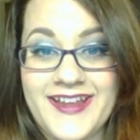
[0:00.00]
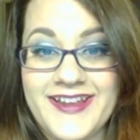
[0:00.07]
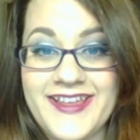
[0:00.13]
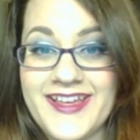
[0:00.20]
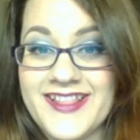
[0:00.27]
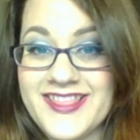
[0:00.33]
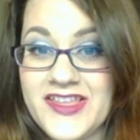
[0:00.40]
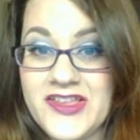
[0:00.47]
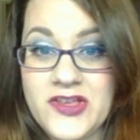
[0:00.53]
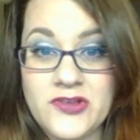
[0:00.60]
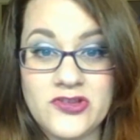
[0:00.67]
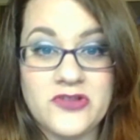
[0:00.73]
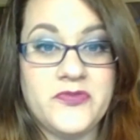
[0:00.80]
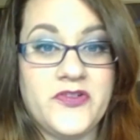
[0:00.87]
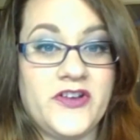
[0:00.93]
Again, thank
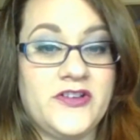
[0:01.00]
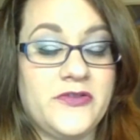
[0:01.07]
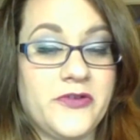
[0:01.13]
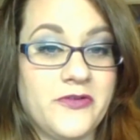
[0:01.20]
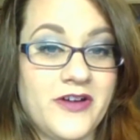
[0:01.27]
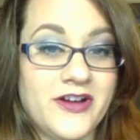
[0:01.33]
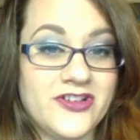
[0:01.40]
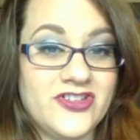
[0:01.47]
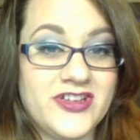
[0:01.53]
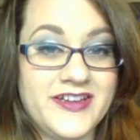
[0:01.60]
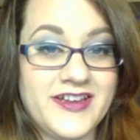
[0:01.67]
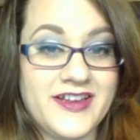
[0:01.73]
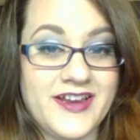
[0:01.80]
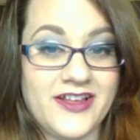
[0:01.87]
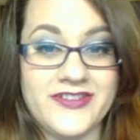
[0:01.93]
you so much for
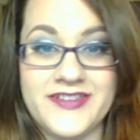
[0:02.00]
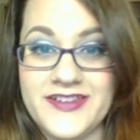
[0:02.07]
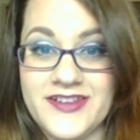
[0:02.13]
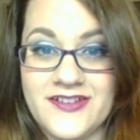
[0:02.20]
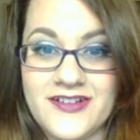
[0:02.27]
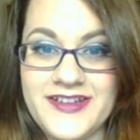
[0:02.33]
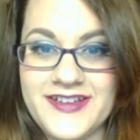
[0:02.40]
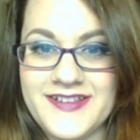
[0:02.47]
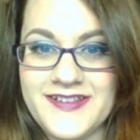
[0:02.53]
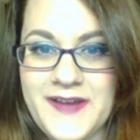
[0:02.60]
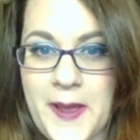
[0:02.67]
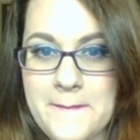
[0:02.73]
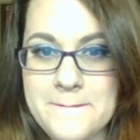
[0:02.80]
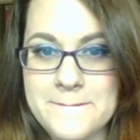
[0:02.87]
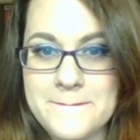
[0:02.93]
watching, and I'll see y'all next
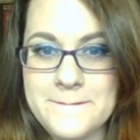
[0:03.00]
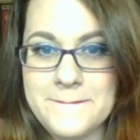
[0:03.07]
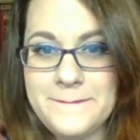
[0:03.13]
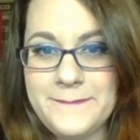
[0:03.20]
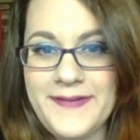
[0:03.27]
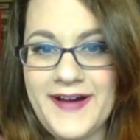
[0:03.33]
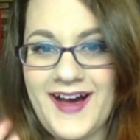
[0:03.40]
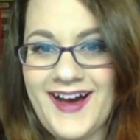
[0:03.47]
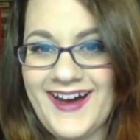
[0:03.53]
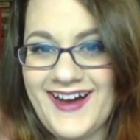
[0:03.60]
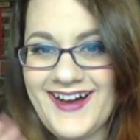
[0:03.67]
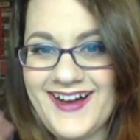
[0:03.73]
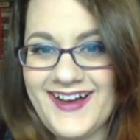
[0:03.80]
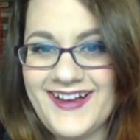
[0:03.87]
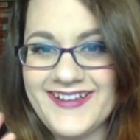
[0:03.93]
time.
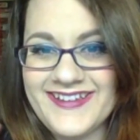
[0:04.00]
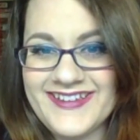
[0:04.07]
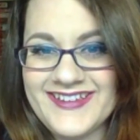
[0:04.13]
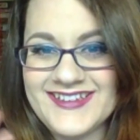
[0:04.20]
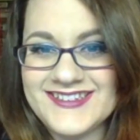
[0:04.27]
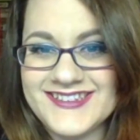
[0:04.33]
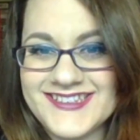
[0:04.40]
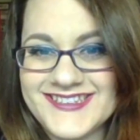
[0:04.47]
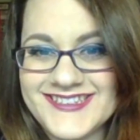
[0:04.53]
Bye!